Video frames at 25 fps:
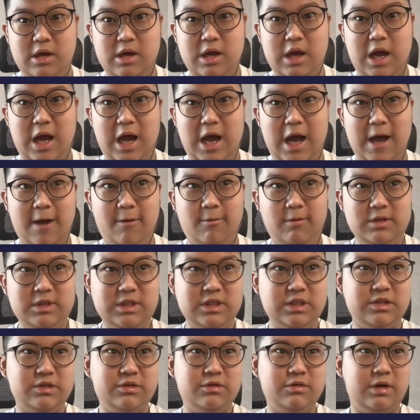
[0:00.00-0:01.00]
I wanted
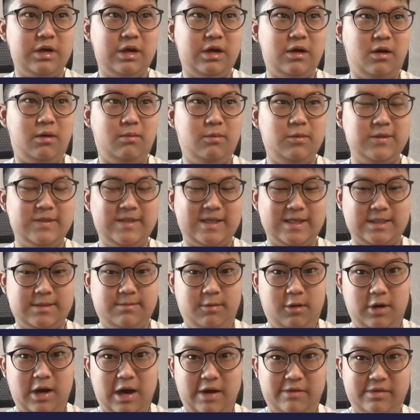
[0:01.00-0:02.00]
to almost
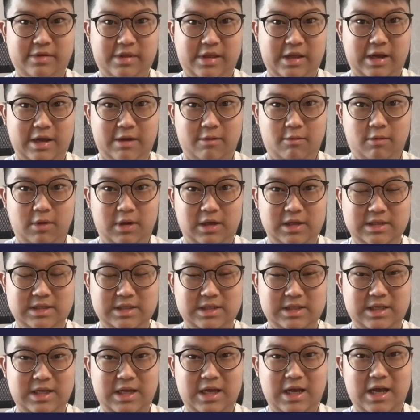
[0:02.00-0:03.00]
explore everything at
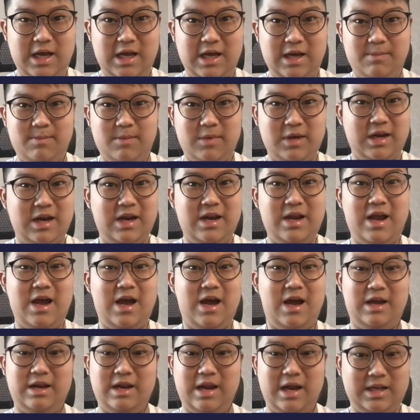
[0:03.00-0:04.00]
once, but yeah,
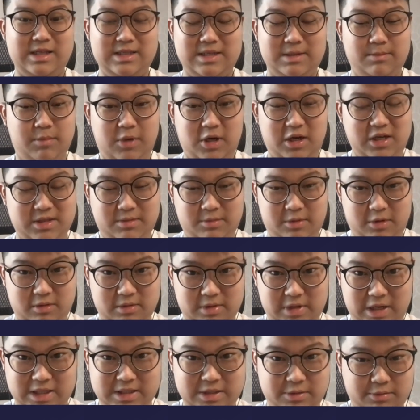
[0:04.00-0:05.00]
that's impossible.
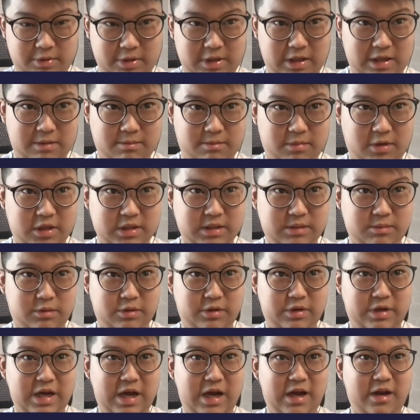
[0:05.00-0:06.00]
That's really impossible. You
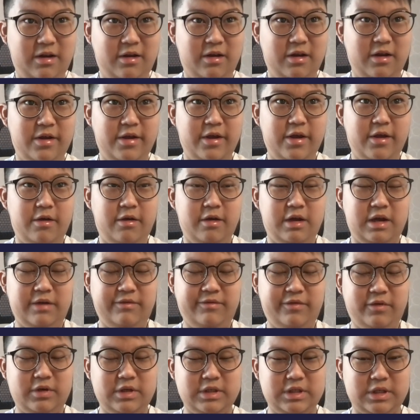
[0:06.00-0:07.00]
can't you can't
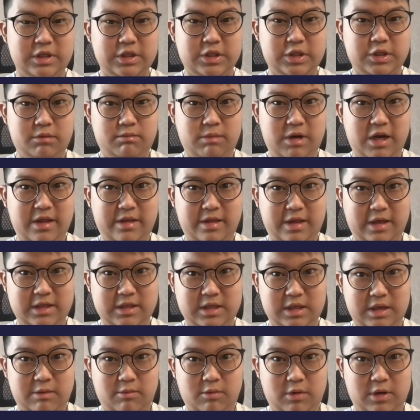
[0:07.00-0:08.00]
focus on too many things
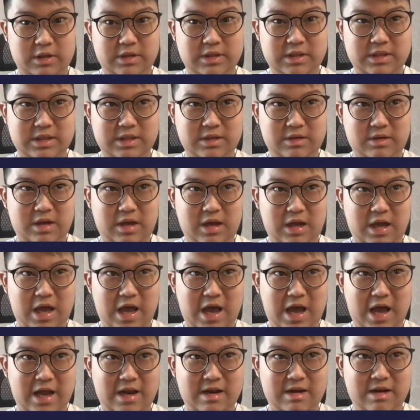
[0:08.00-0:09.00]
at once.
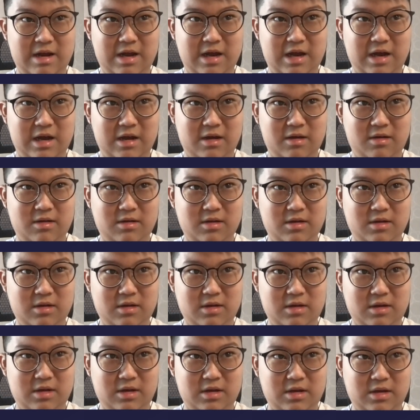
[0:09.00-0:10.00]
And uh, mm-hmm.
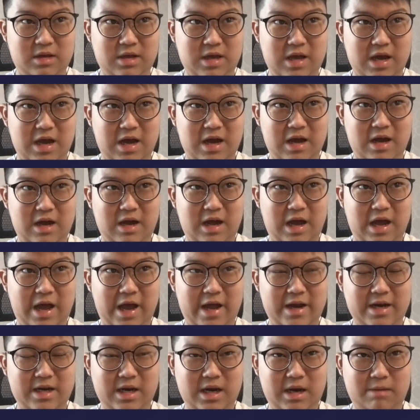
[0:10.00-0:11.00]
yeah, I
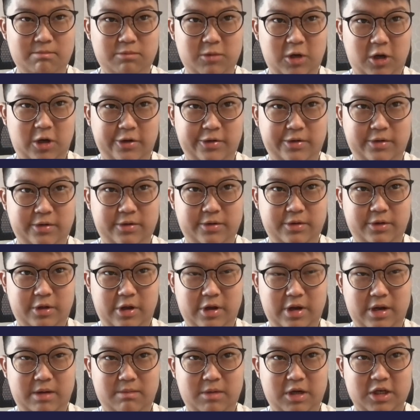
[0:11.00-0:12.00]
ended up not
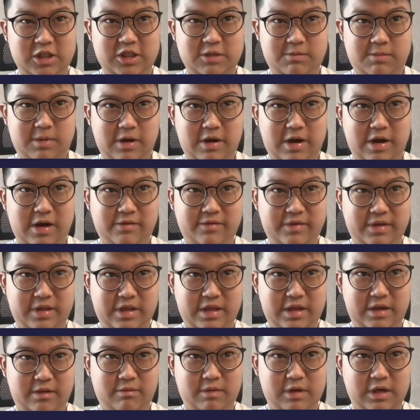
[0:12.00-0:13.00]
learning much about
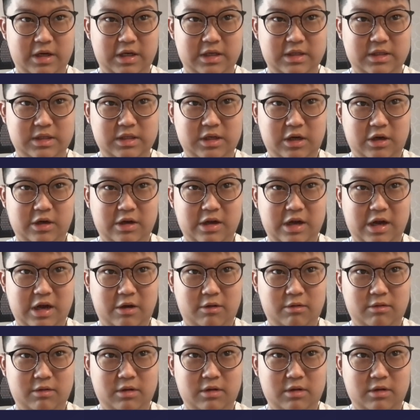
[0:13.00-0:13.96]
everything when I started out.